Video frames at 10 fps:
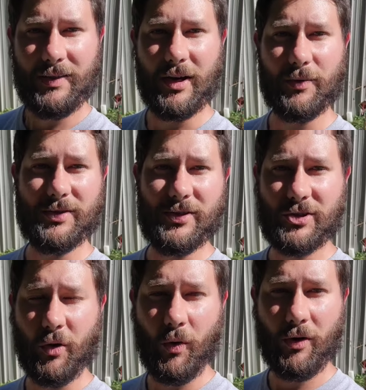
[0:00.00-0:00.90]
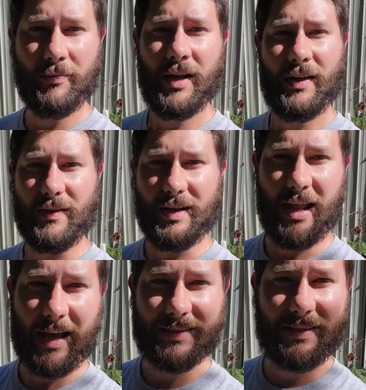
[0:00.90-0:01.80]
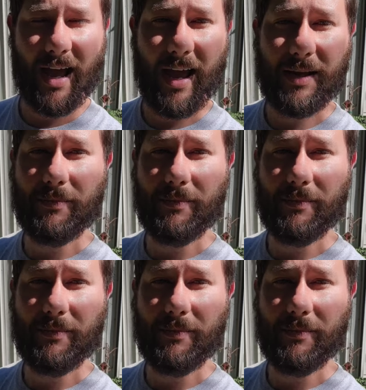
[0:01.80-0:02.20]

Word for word: There was a storm, the next day